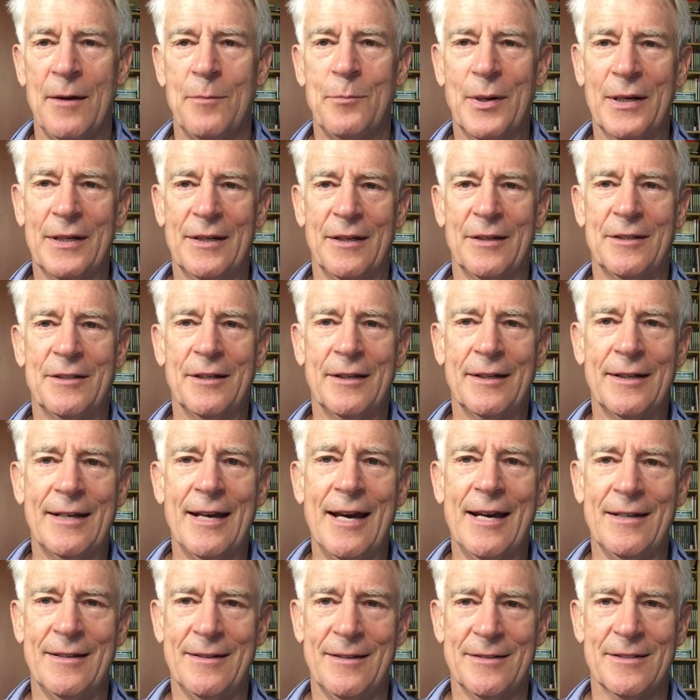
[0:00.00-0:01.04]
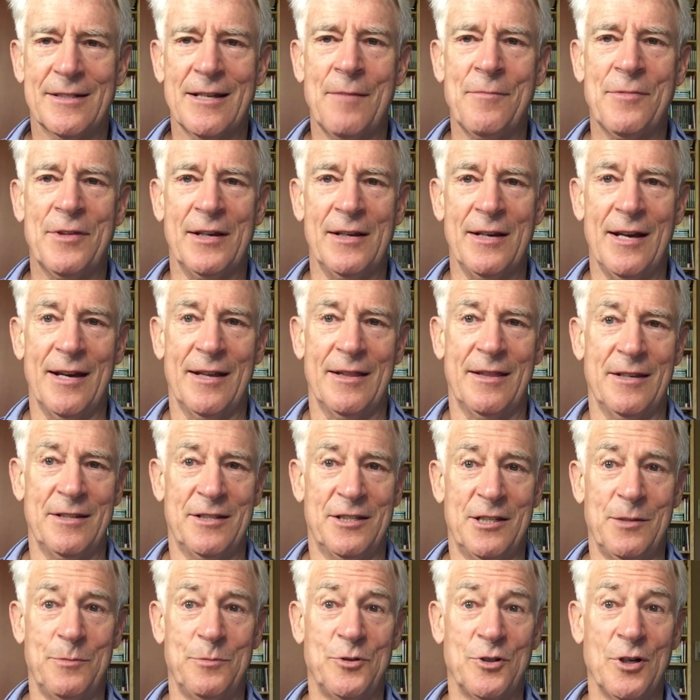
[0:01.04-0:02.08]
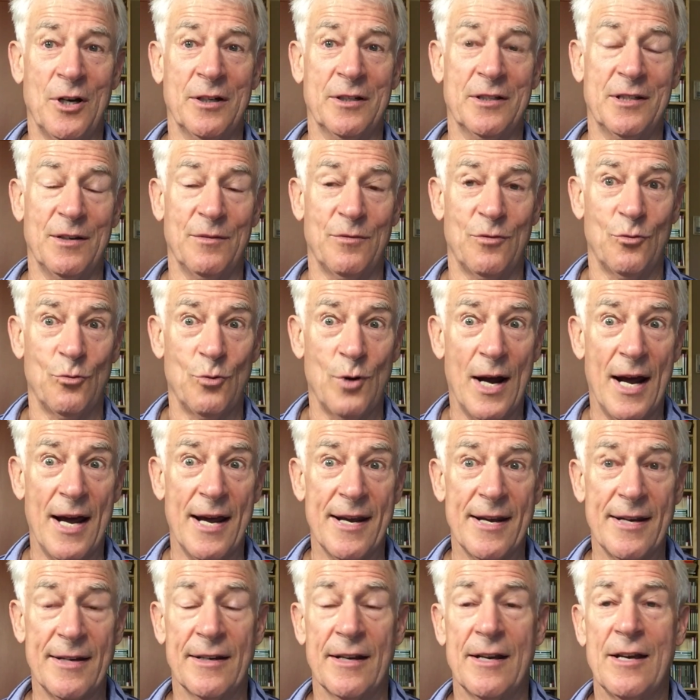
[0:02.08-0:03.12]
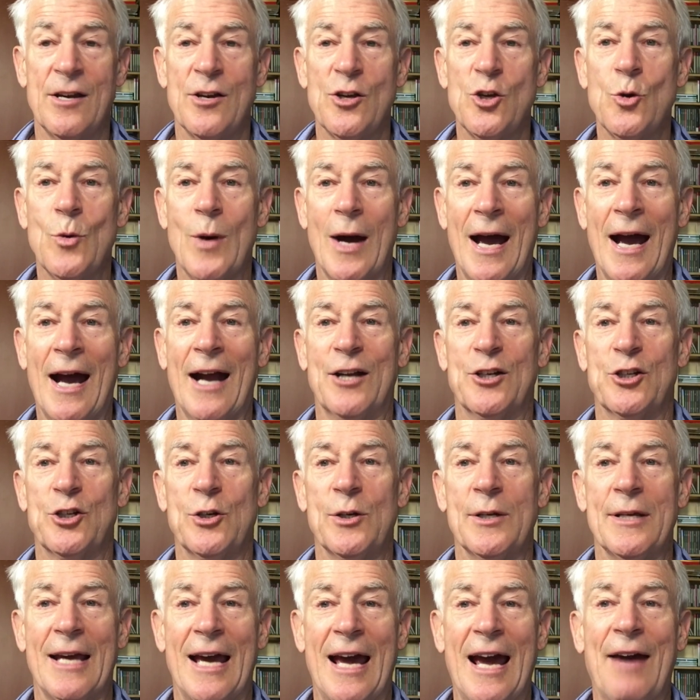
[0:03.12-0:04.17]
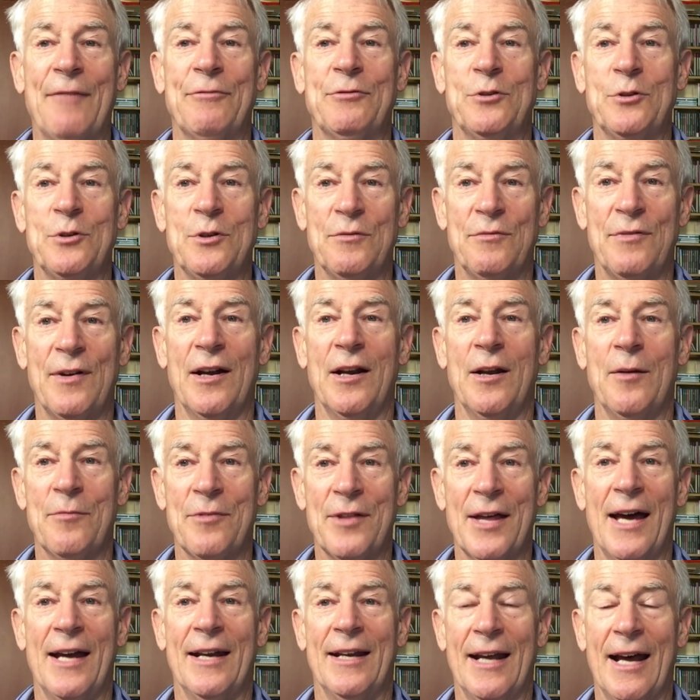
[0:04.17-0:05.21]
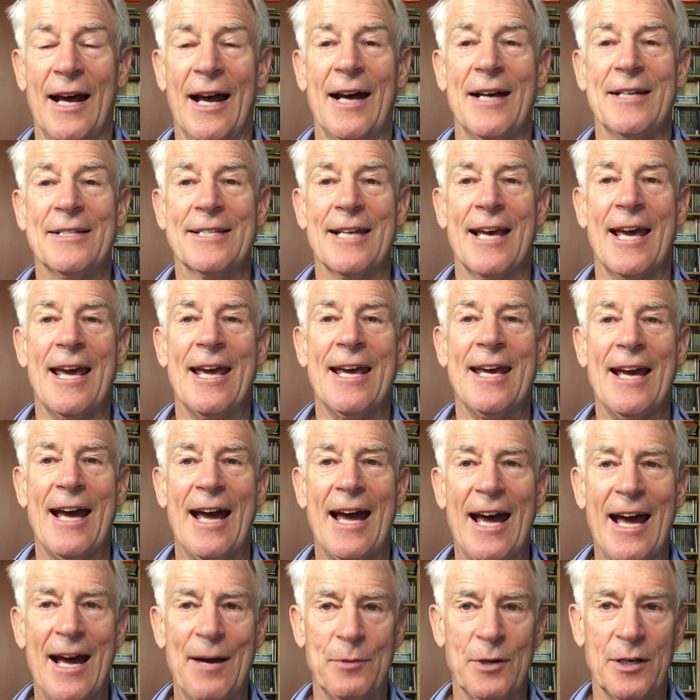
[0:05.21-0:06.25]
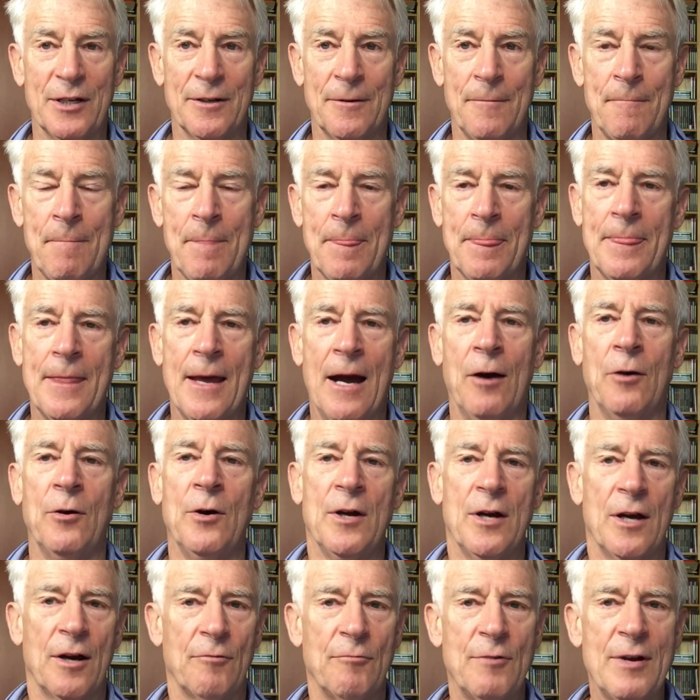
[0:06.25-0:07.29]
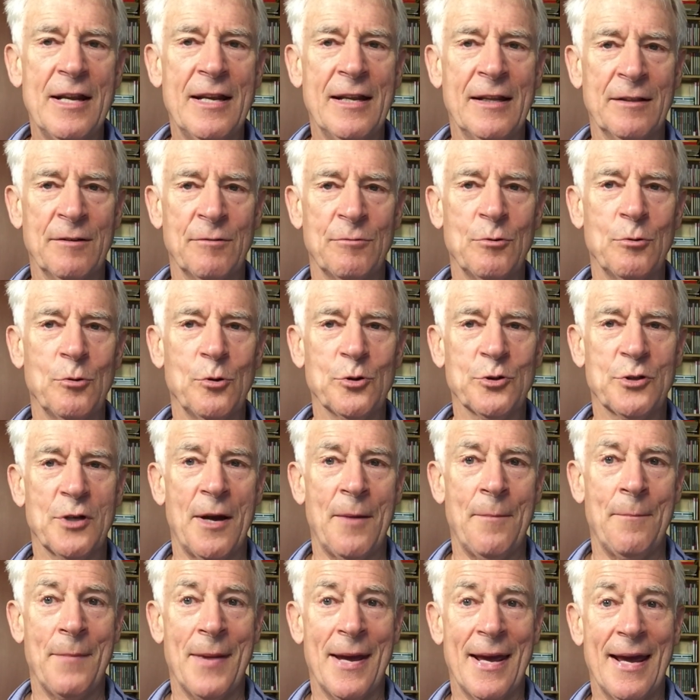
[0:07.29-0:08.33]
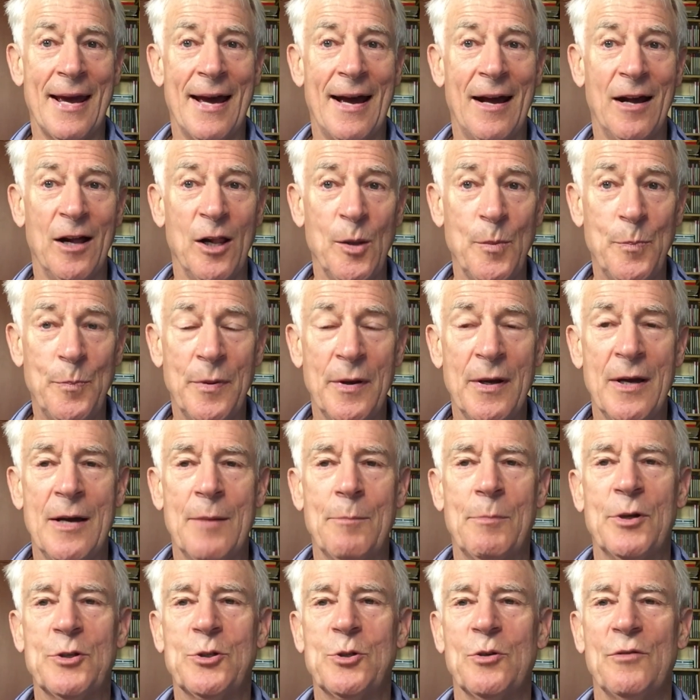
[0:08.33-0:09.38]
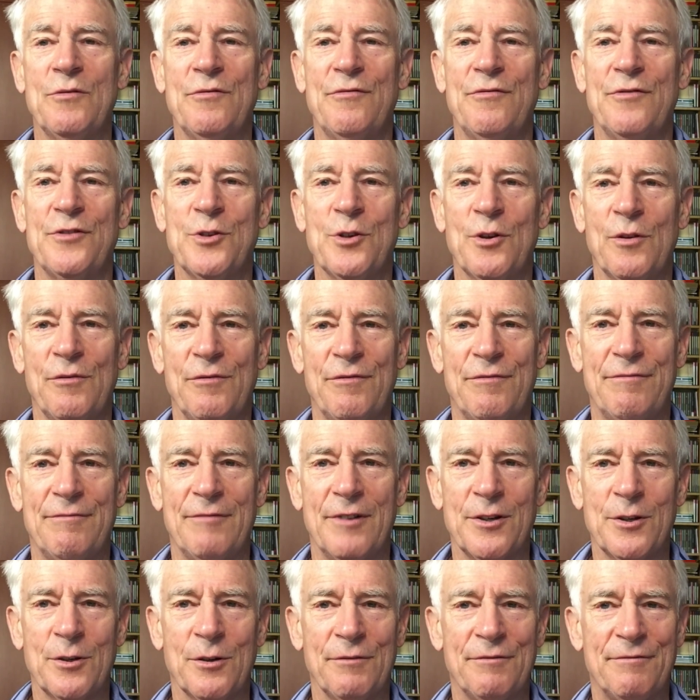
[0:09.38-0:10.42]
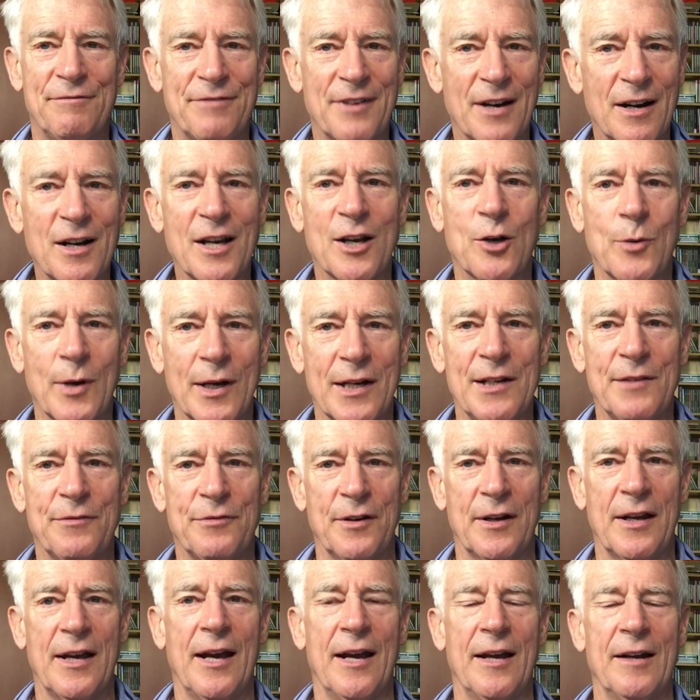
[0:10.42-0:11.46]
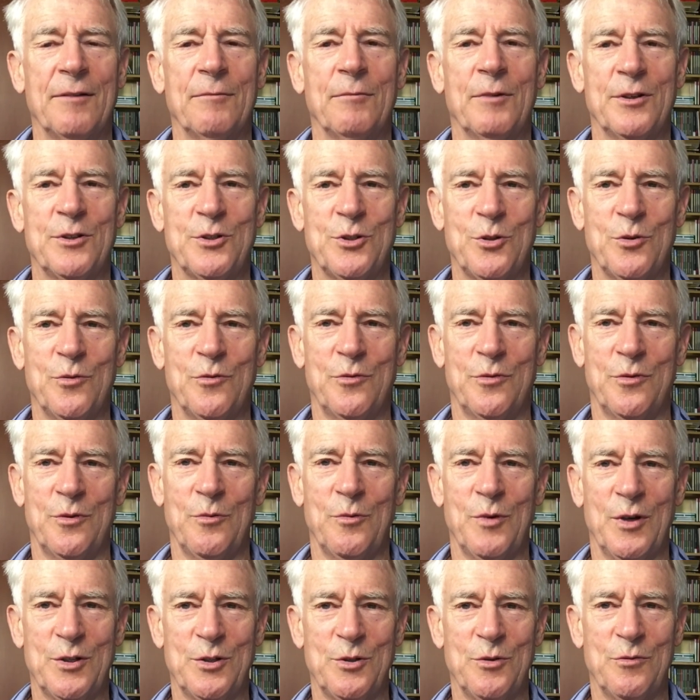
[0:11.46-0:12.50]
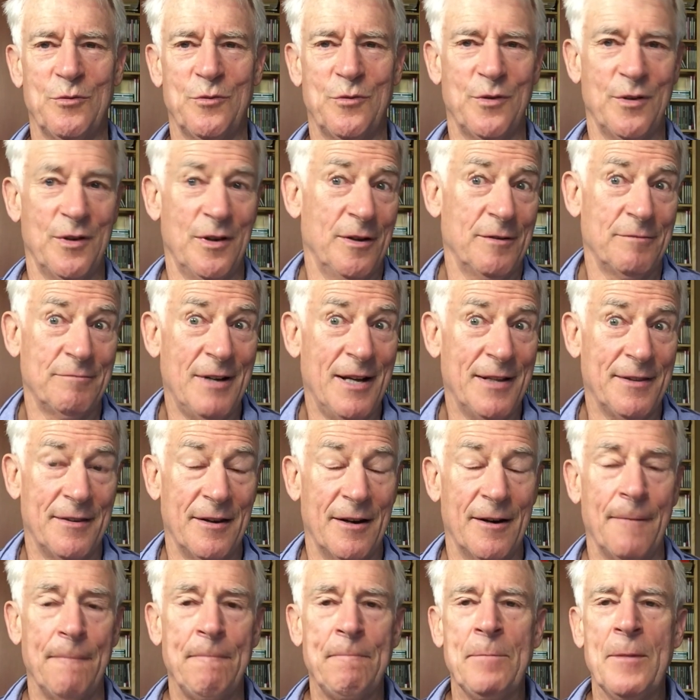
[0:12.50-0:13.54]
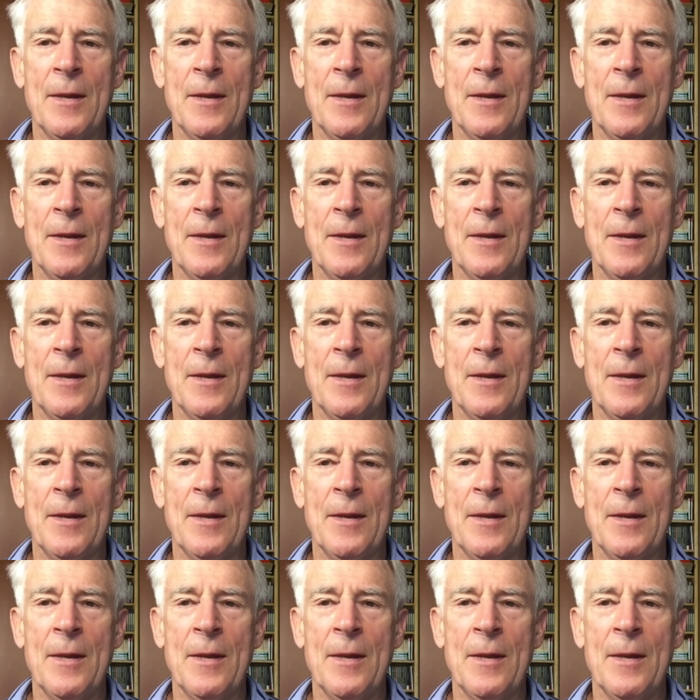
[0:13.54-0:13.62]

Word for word: But to get something like the subjunctive right, you actually have to develop that as a habit. Now, reading the rules may help, but you'll you'll you'll very quickly forget what you've what you've uh, read there.